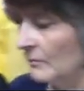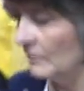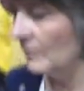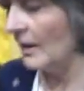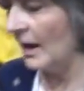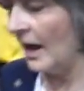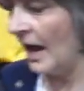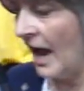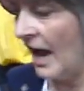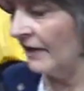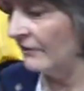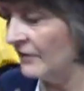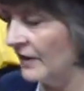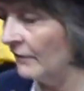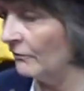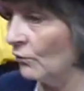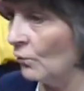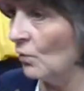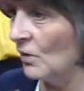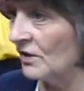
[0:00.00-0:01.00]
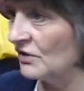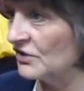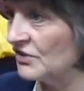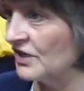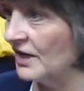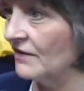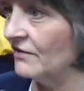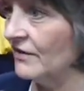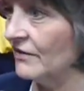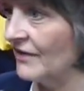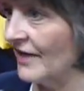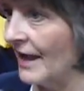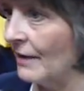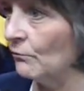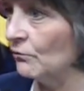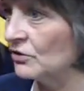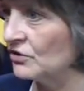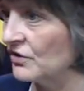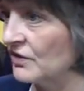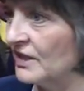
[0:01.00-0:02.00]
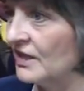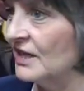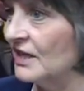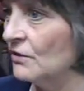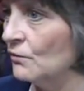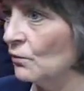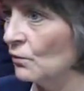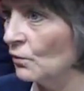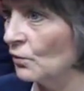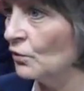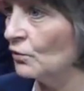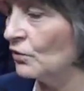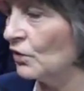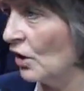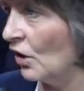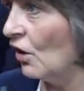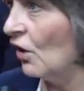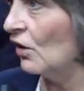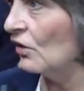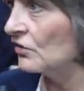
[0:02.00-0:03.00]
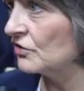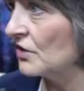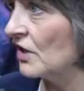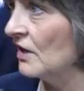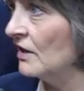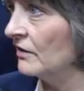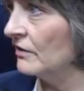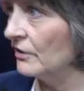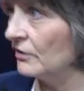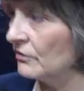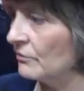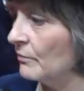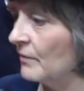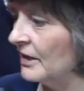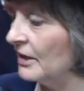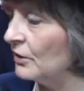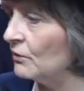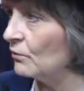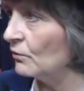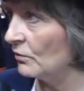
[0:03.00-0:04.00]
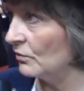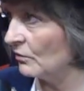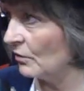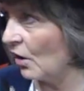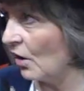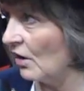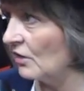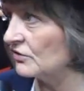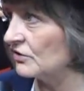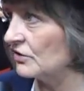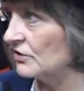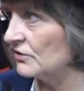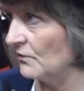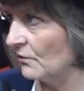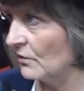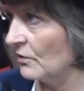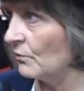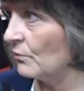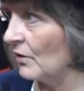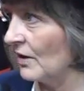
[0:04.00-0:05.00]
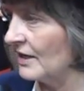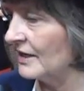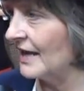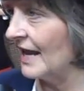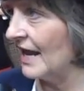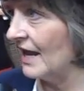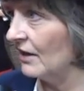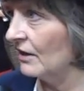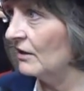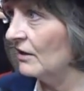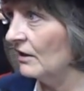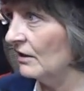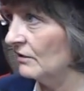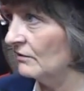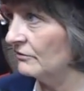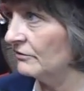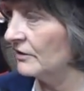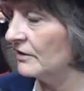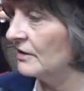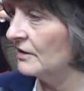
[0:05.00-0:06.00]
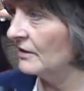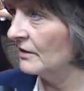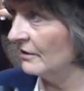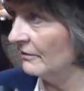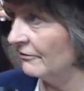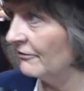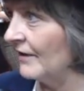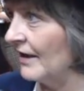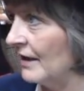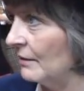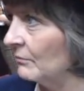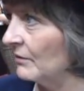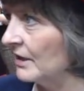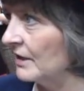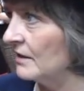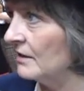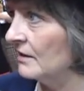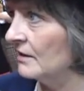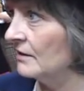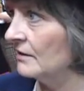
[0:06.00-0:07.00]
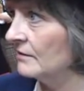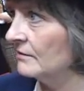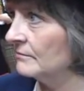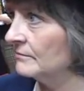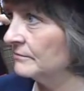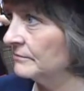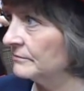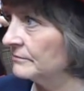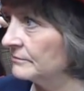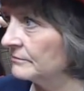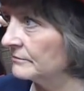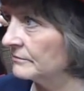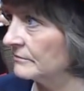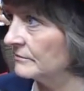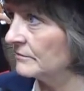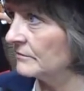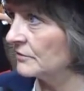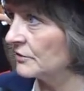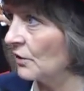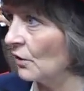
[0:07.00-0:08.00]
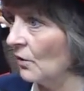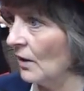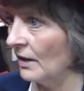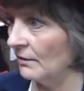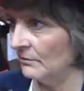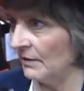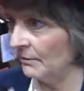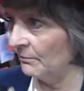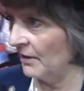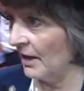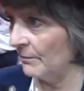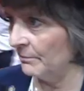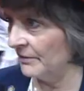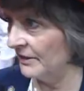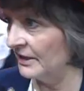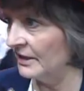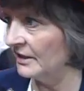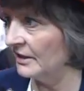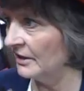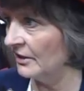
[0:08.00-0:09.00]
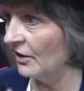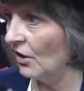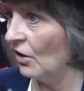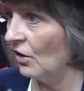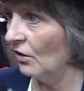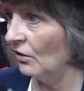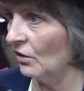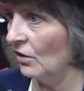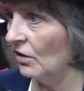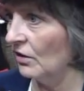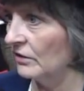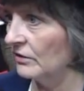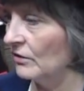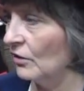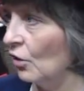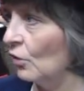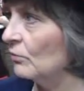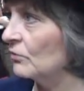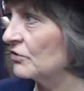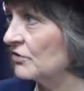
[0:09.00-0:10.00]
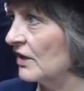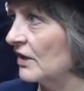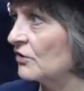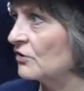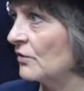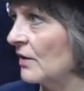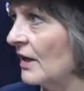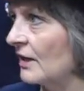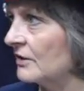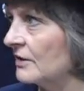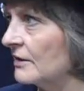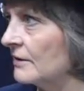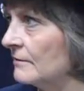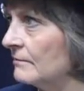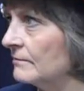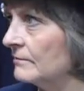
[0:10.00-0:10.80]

I never once said that was the root cause. There are many causes for the breakdown of the family. So I'm not pinning it all on homosexuality.